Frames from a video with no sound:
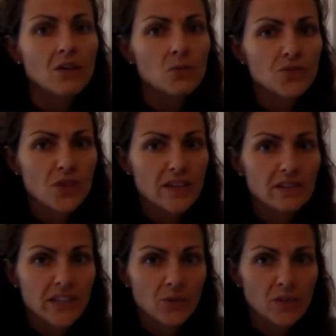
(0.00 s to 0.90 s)
Will drain
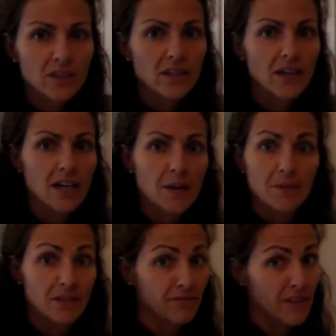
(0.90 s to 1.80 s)
the liquid.
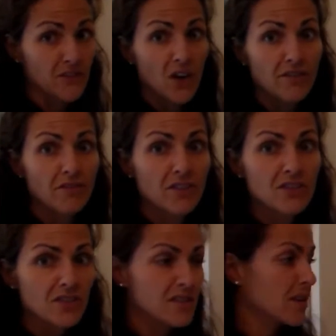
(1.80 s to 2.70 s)
It feeds off of
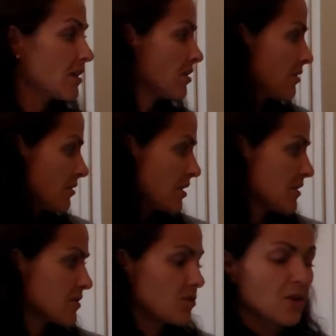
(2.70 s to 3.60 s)
it just like
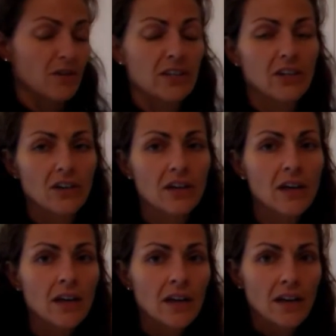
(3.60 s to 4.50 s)
these do out here.
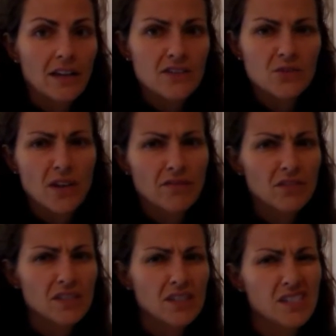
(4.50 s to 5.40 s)
And so
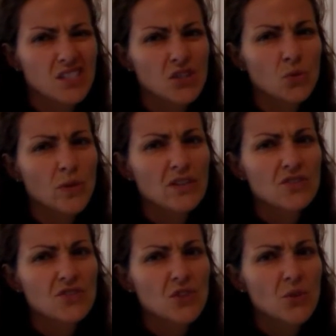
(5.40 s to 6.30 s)
every 2
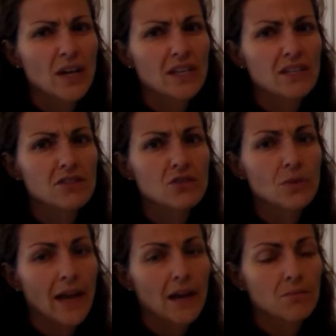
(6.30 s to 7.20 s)
weeks or so I need
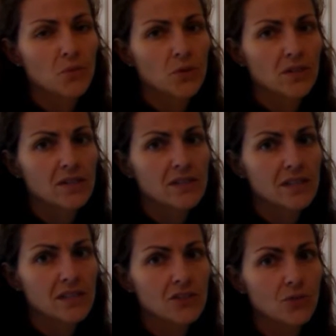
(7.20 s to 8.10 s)
to add more
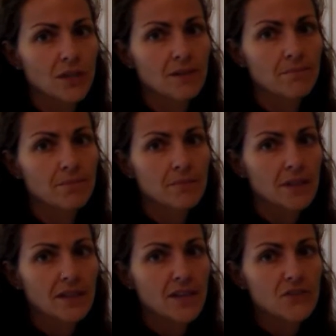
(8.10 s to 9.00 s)
tea to it.
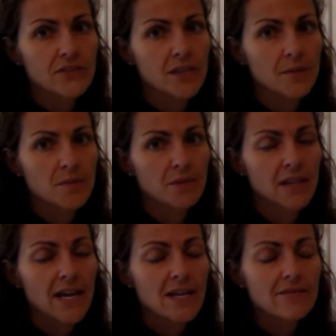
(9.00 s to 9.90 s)
And that just keeps them
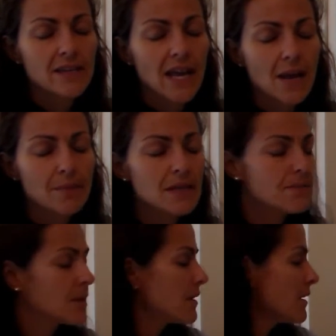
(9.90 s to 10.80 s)
alive and happy.